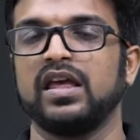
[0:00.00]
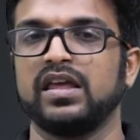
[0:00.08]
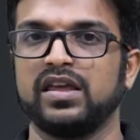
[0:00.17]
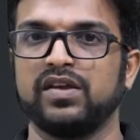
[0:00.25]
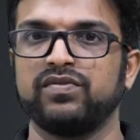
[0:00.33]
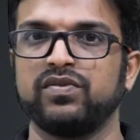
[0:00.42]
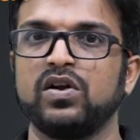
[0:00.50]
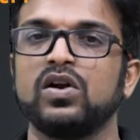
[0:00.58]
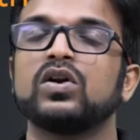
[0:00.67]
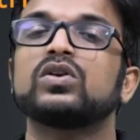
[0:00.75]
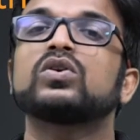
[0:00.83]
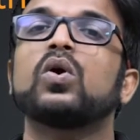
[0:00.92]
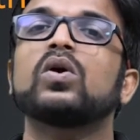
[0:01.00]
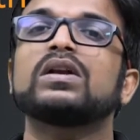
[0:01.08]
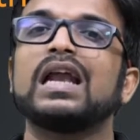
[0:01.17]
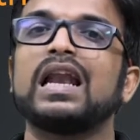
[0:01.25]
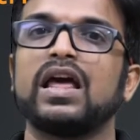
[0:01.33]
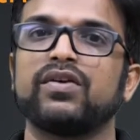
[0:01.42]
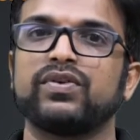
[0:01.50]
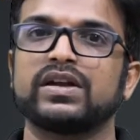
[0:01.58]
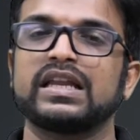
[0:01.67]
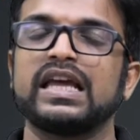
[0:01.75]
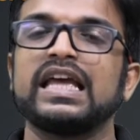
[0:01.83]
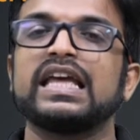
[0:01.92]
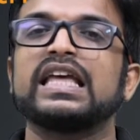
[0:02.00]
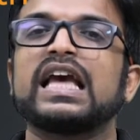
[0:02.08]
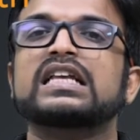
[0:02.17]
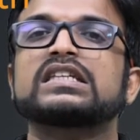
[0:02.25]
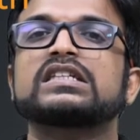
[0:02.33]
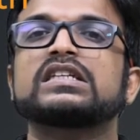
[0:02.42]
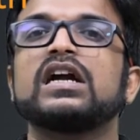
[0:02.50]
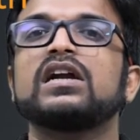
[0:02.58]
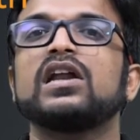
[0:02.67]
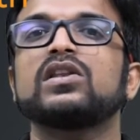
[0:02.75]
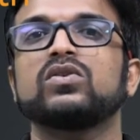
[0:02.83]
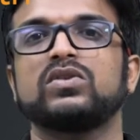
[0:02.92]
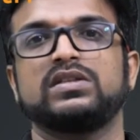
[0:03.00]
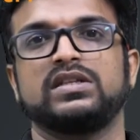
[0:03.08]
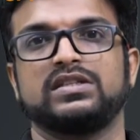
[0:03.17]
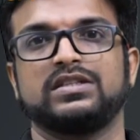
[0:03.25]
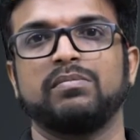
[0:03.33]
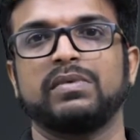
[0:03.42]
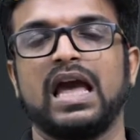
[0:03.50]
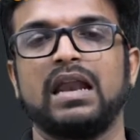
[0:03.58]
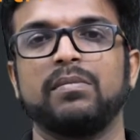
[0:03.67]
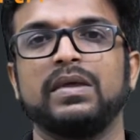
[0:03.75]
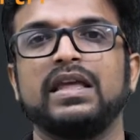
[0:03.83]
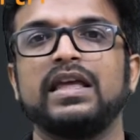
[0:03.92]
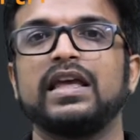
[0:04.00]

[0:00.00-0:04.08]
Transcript: if total effect external to the system can be